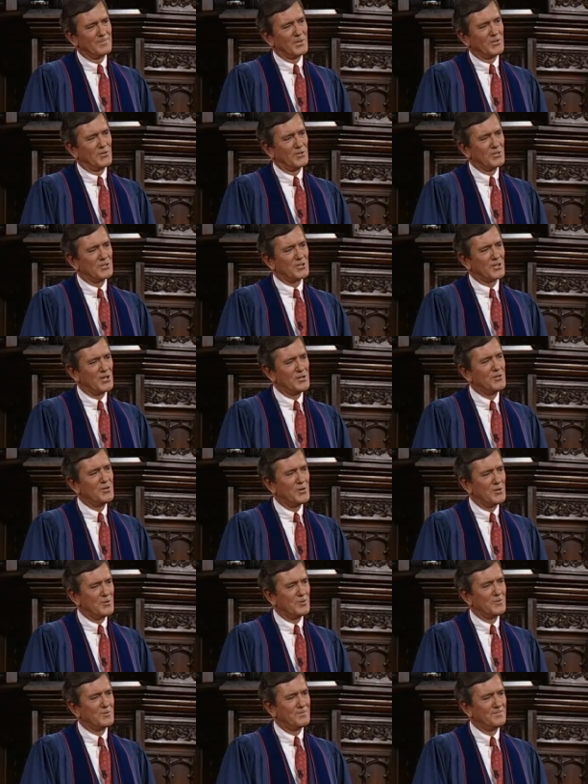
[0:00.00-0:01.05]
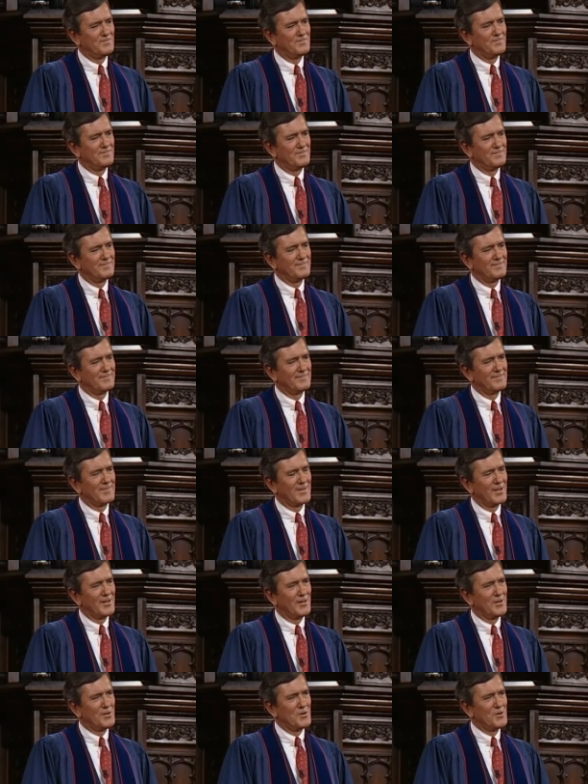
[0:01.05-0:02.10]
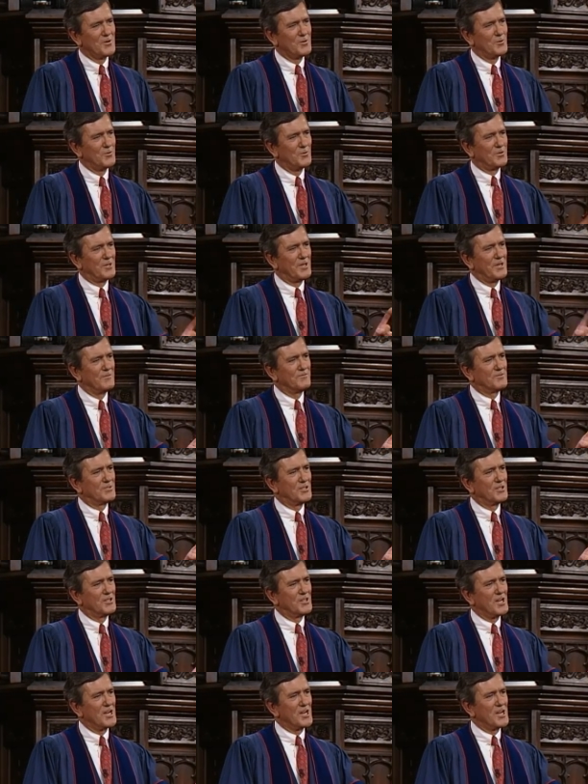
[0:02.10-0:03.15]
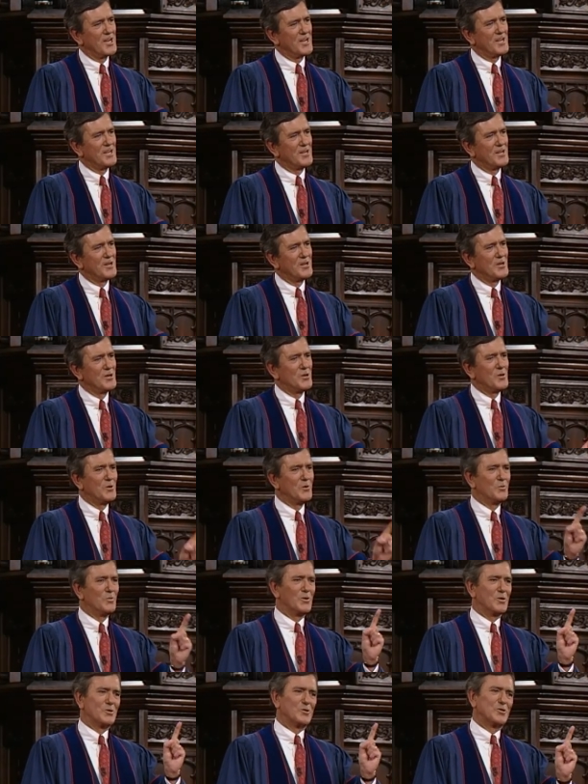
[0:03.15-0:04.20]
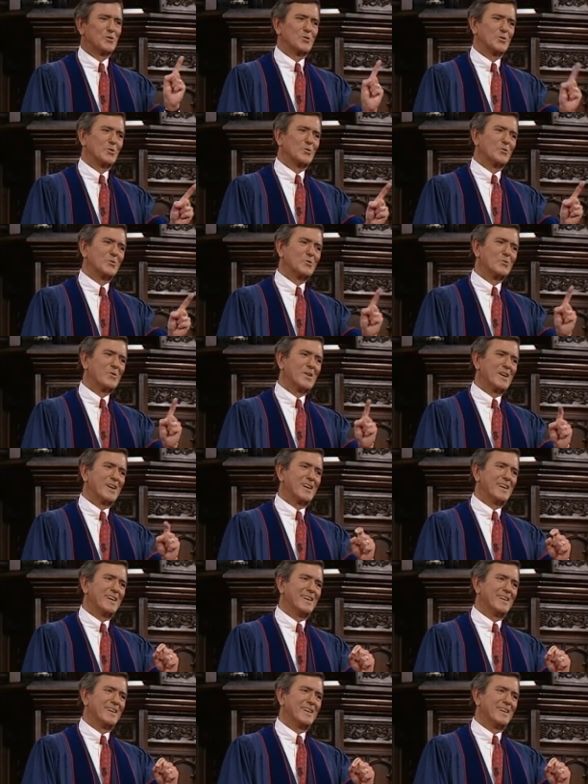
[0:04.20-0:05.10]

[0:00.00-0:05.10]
But this I know who gives the day will show the way.